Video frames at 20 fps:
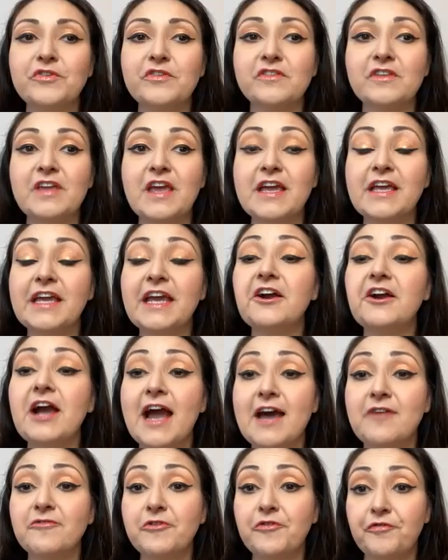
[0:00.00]
skincare, I
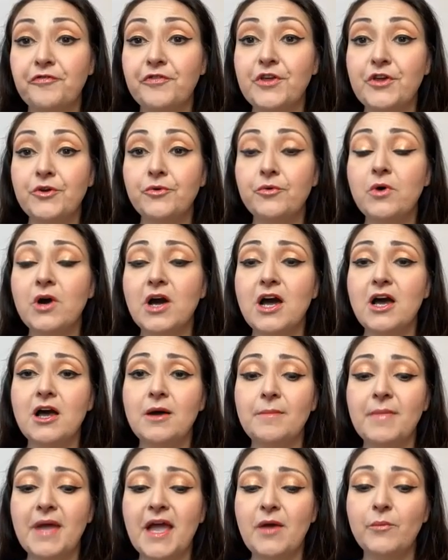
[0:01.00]
have a few,
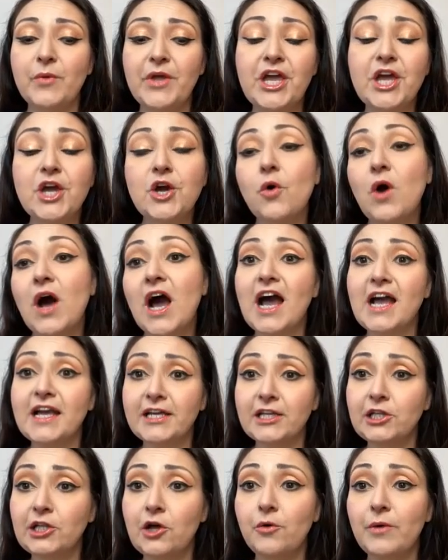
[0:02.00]
and we can go high
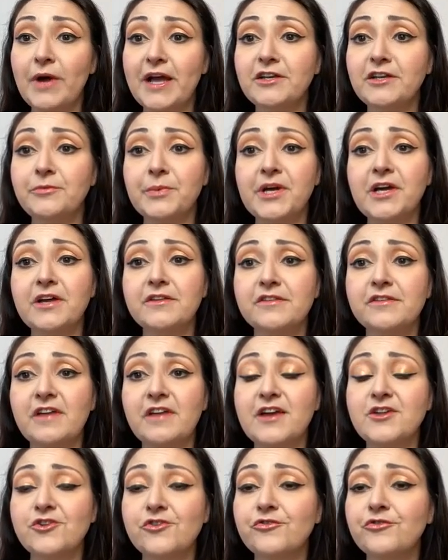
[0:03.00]
and low end because
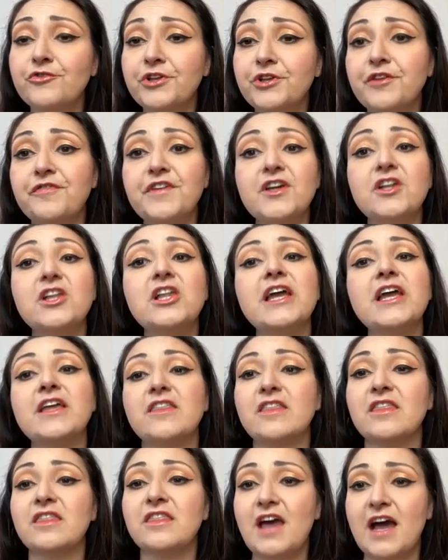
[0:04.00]
I just really feel like
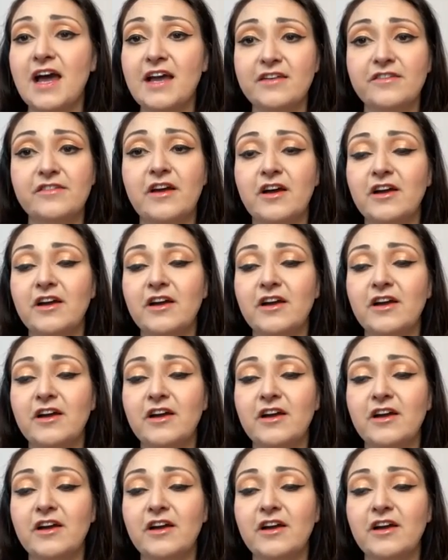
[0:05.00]
that is,